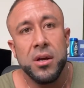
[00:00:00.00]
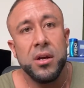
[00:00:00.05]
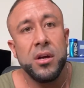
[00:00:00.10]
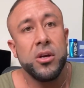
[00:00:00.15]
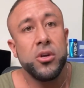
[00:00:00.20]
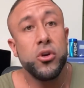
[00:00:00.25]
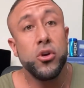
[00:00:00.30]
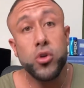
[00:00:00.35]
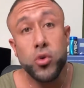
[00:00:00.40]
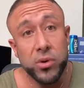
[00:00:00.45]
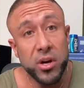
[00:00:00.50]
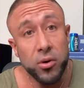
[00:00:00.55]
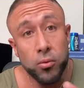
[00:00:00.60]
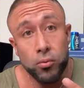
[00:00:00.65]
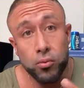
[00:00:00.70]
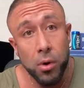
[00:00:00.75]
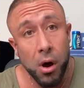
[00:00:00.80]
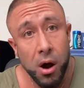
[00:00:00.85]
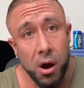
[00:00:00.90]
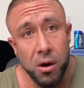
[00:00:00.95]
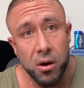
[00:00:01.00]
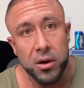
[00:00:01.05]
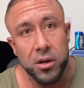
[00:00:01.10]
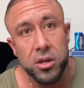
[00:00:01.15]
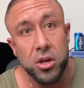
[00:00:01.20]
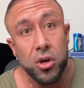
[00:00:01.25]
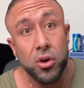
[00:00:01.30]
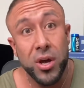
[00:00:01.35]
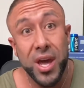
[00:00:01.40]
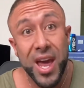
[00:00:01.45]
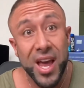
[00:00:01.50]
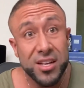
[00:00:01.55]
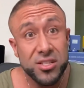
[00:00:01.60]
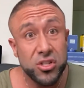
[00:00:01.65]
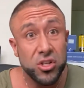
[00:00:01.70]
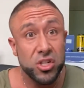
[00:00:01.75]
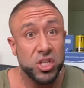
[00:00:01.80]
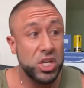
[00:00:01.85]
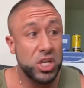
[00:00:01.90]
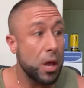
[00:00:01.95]
You're doing it wrong. You can't
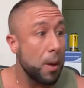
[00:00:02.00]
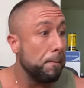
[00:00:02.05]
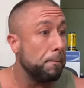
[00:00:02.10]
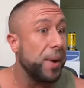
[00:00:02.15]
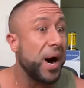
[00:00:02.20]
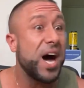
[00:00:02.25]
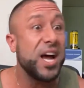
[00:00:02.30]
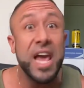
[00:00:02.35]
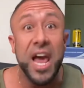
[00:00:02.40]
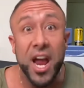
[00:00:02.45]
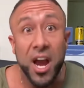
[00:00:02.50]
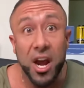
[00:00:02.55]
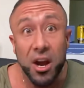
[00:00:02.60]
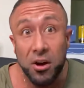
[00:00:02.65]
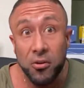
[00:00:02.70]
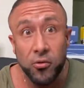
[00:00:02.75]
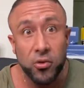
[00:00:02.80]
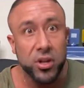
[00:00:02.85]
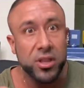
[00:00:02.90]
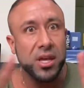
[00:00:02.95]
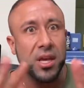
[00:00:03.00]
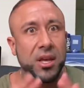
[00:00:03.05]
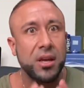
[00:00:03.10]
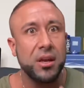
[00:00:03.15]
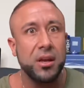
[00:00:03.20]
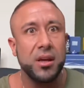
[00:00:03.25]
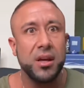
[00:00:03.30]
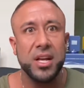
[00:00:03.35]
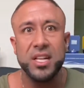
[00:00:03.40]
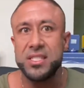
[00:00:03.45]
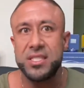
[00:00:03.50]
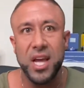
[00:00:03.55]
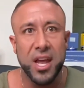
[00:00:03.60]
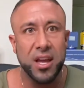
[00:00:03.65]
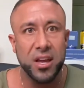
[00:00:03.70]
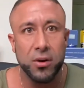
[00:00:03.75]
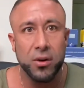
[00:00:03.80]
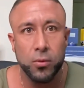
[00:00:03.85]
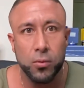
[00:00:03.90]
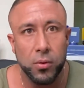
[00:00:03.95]
just buy everything and take
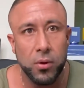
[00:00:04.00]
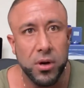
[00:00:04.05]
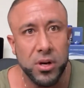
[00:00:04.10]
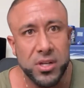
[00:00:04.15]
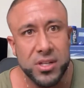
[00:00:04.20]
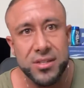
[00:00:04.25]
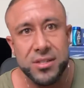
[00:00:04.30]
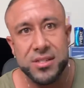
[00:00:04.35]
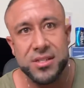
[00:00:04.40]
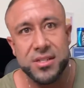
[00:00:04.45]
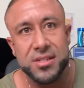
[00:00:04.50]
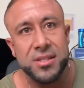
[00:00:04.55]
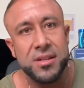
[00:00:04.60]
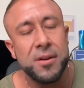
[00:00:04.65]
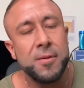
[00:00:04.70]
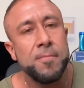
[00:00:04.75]
it at once.